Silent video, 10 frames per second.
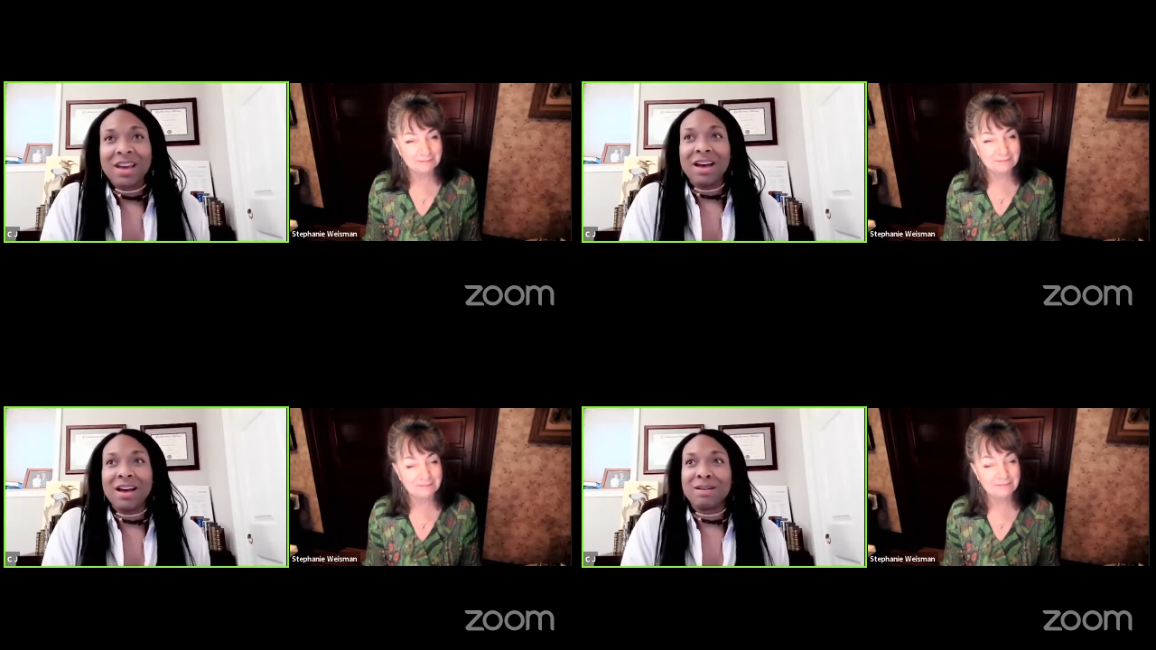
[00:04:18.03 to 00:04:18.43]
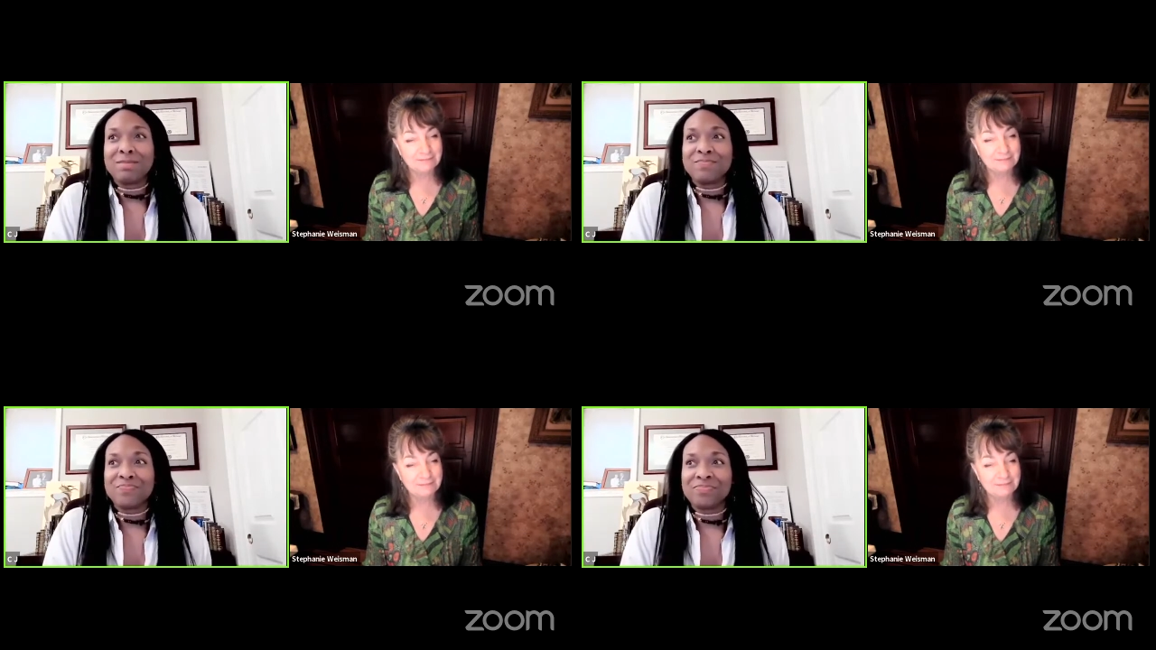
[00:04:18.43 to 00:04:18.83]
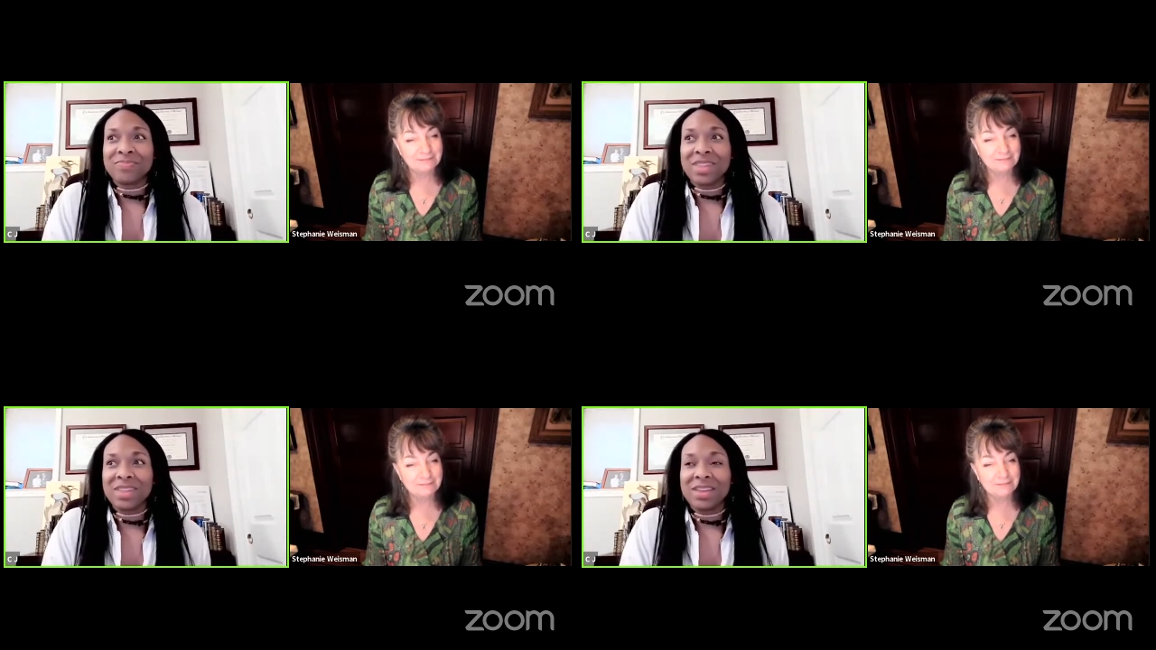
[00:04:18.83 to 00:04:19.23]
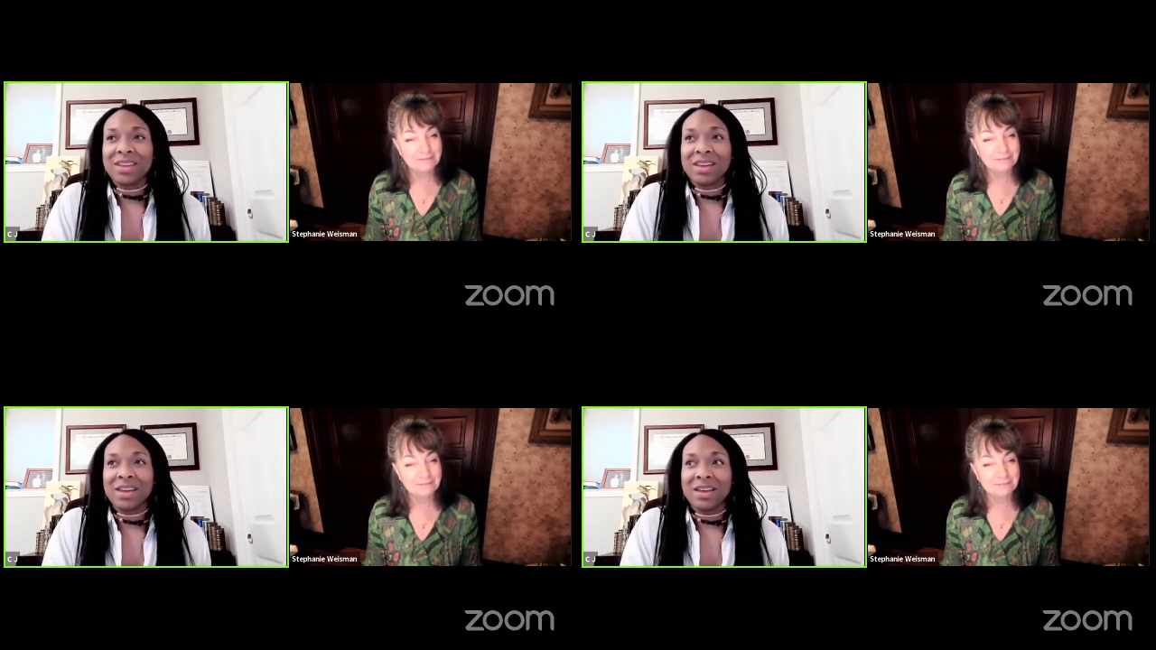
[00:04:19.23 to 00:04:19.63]

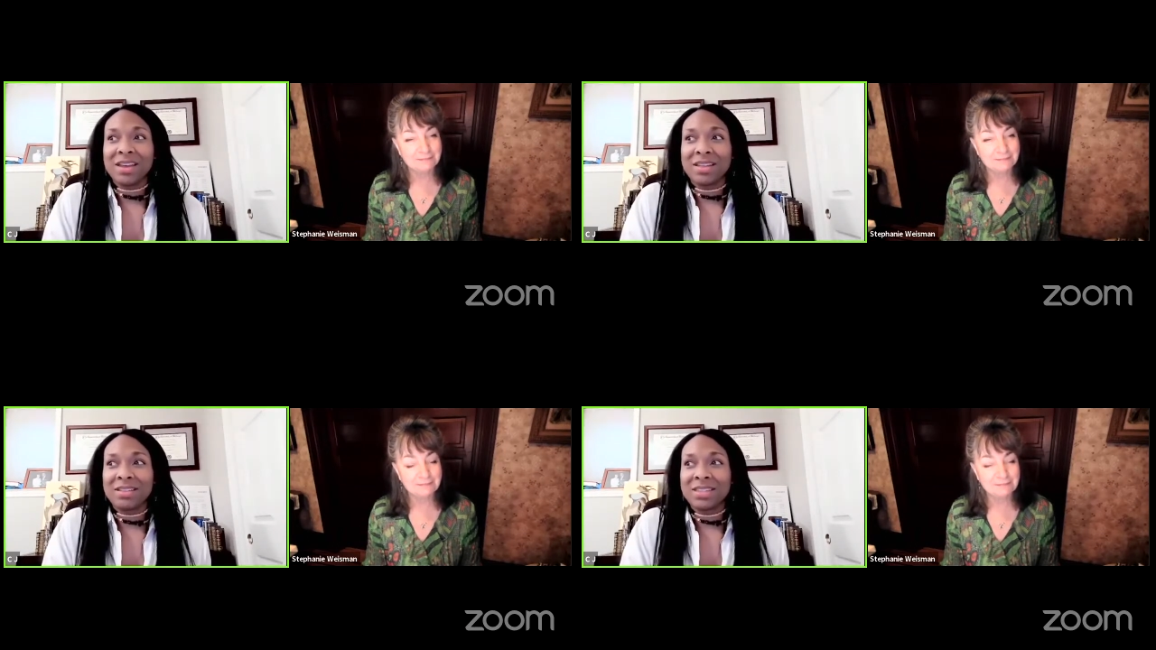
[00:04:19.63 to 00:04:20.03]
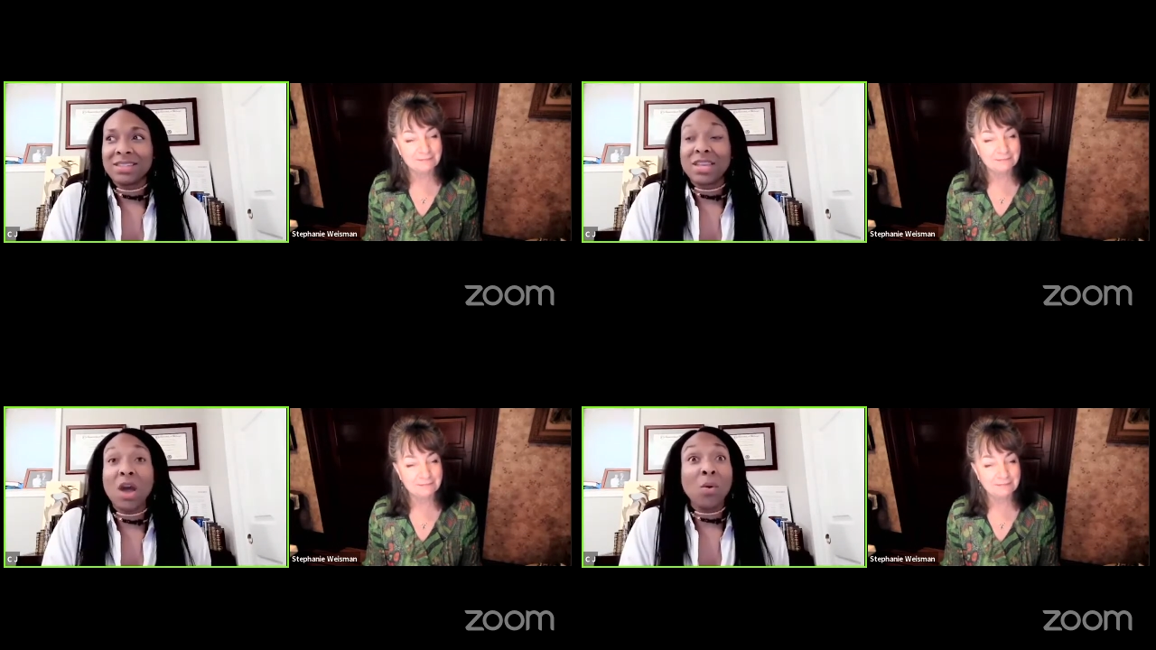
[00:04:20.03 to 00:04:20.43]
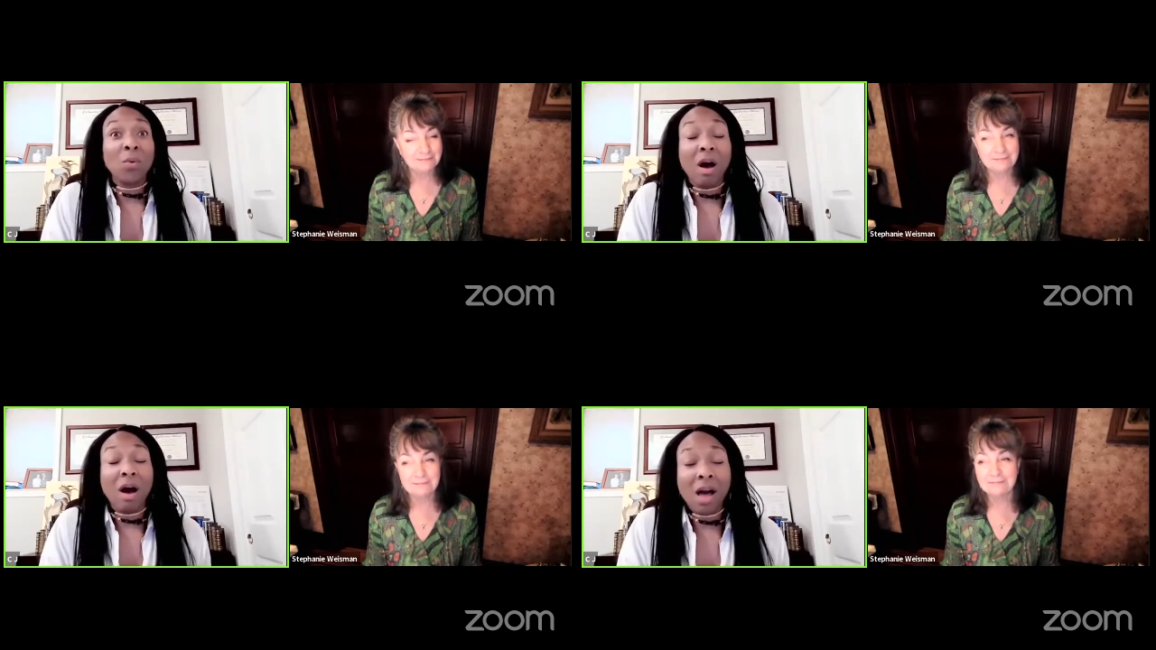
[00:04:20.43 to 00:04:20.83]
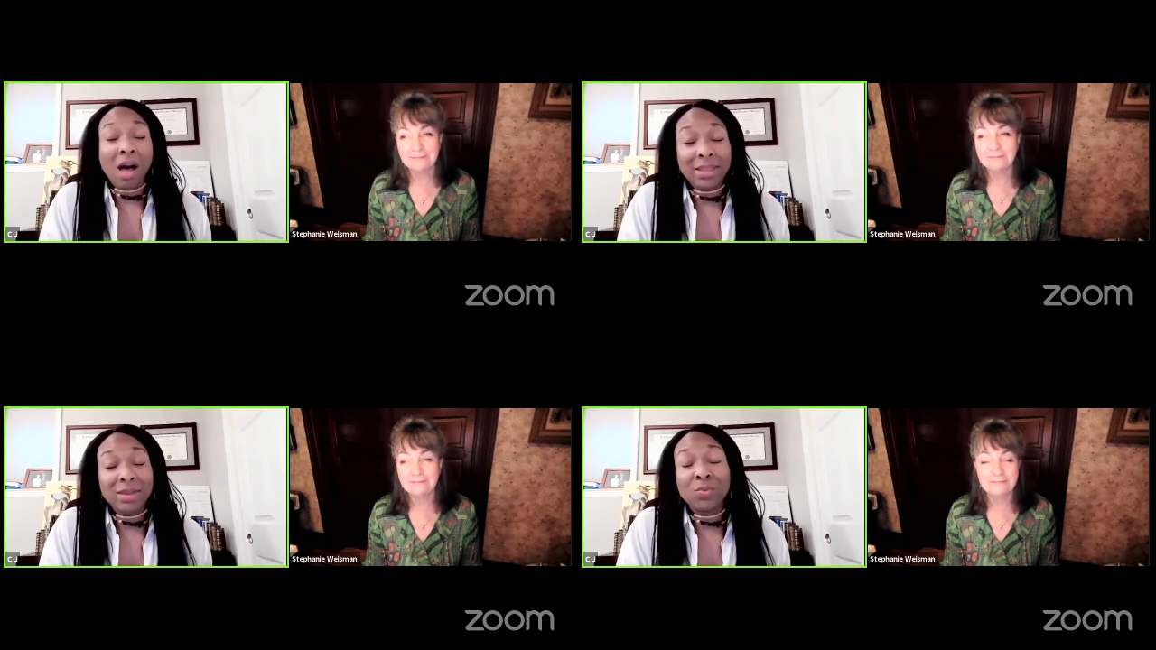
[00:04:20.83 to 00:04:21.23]
Speaker 1: Let's see. Oh,
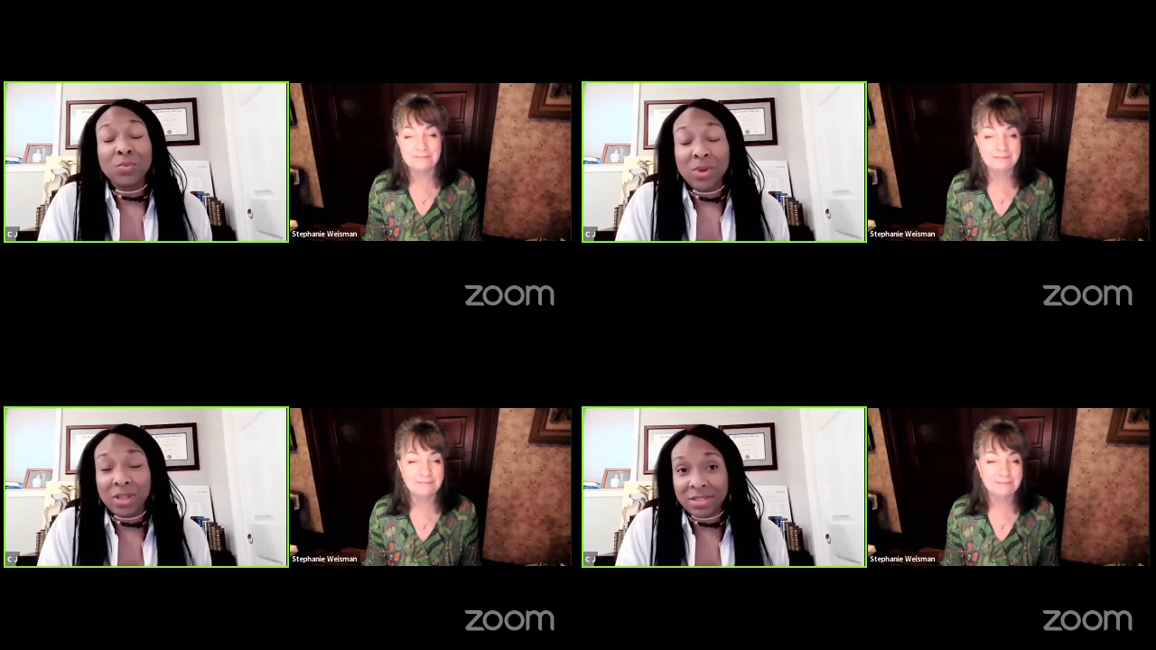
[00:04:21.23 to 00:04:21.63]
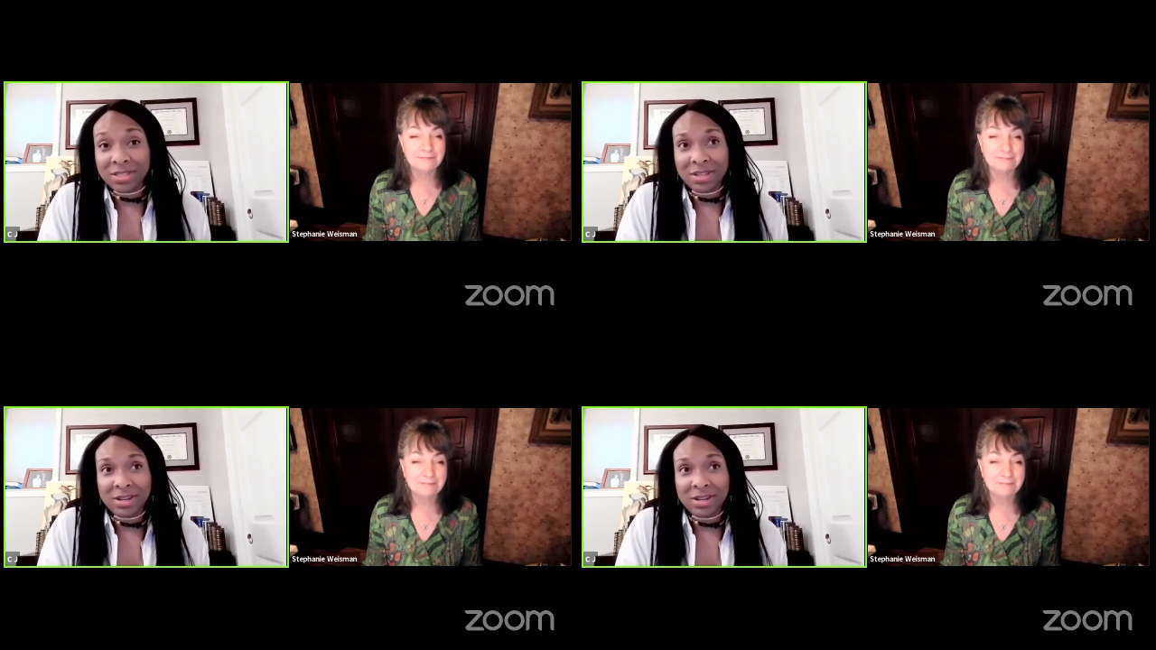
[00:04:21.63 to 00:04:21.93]
Ollie Wilson.